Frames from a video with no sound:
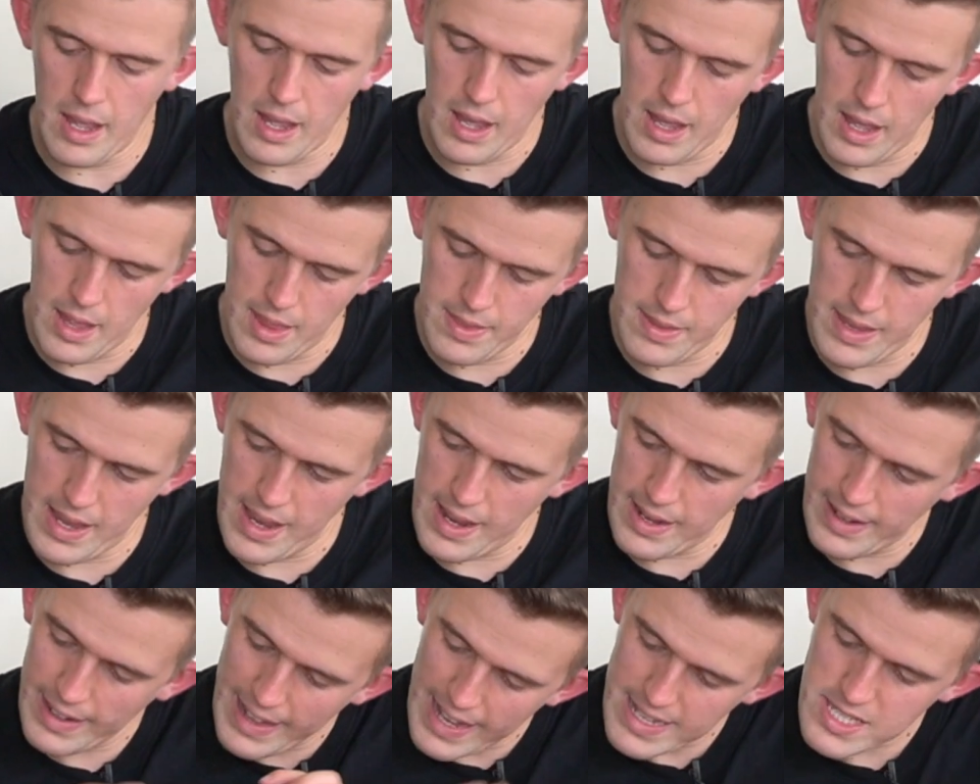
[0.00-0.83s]
And
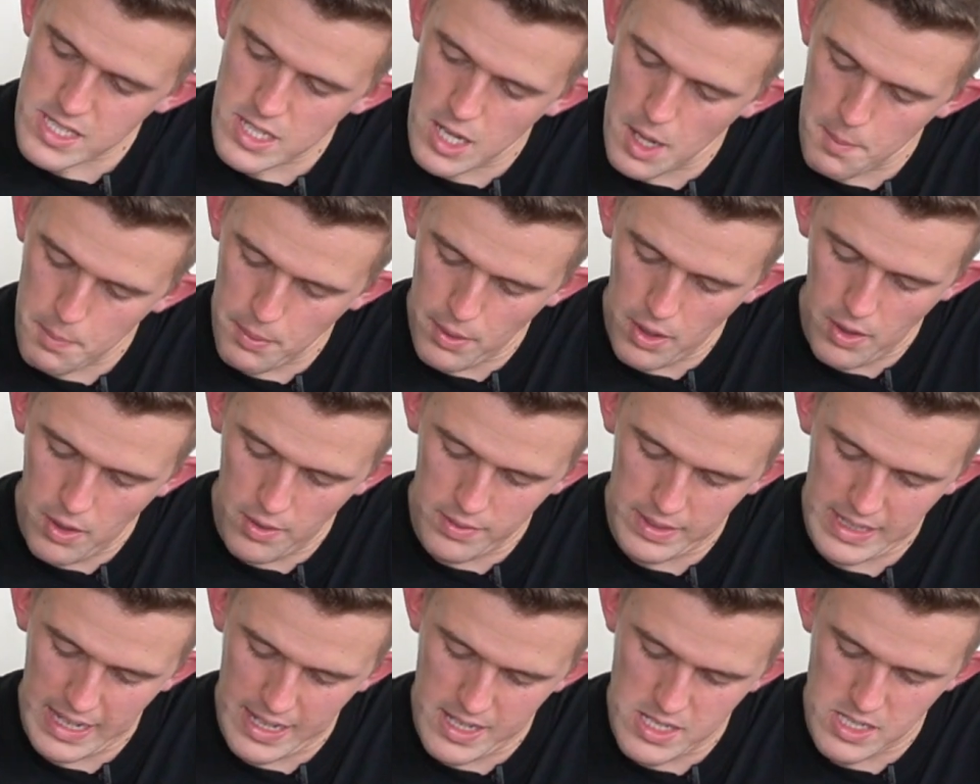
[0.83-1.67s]
then last up on
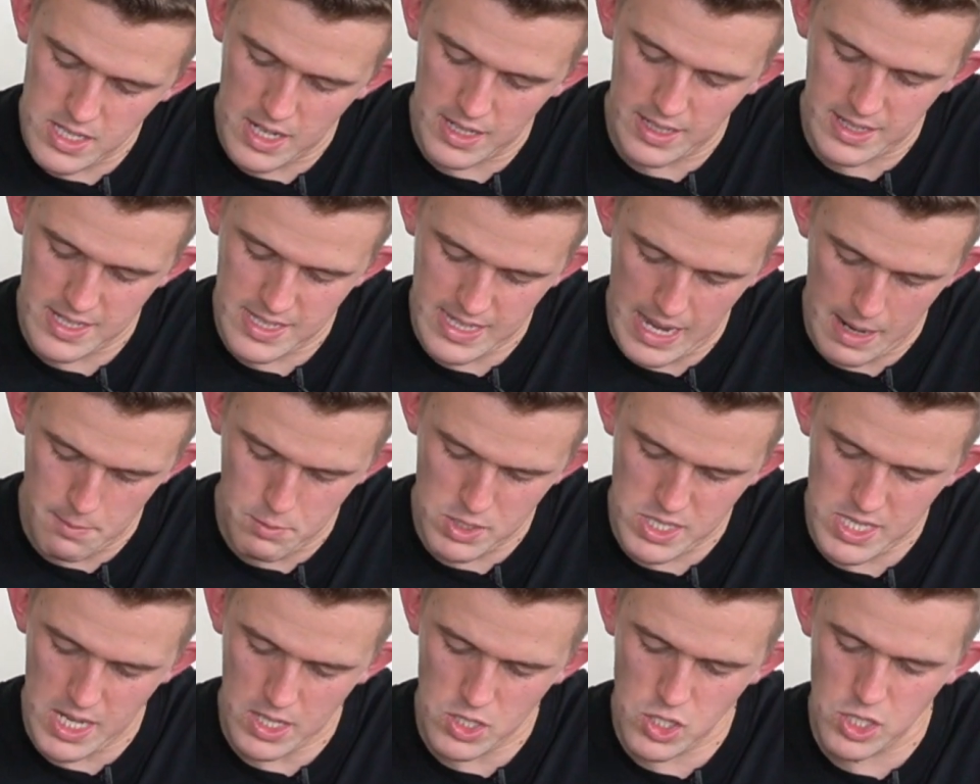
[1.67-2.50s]
the inside of this camera
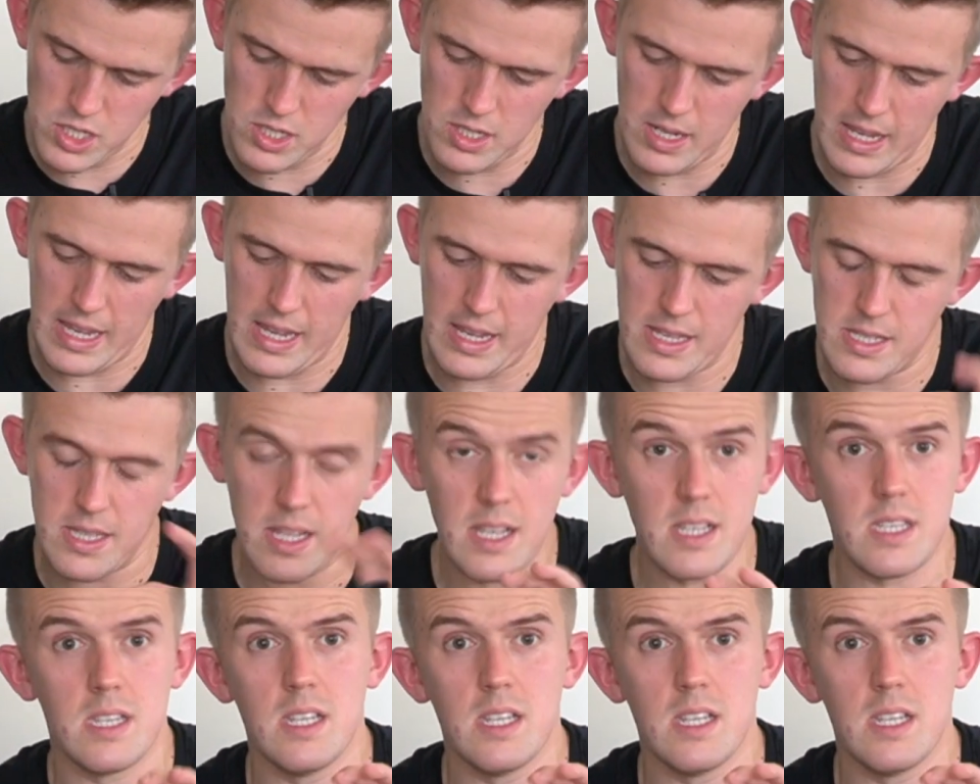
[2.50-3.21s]
section is this.